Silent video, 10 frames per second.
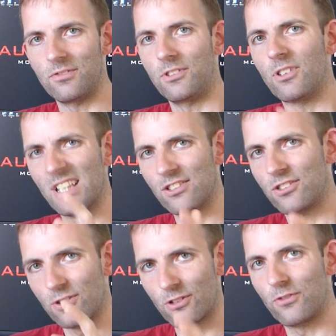You can
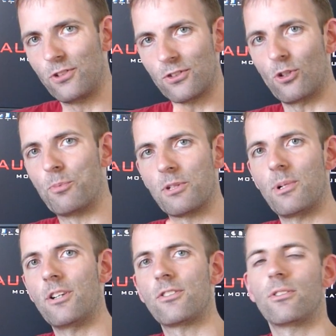sort of just
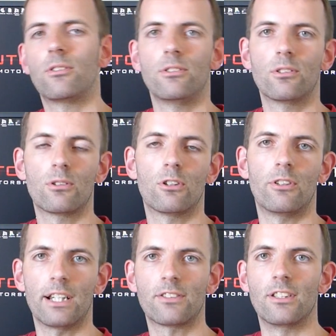optimize your
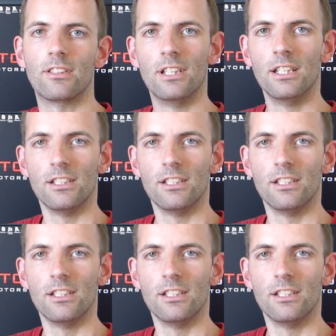corner exit.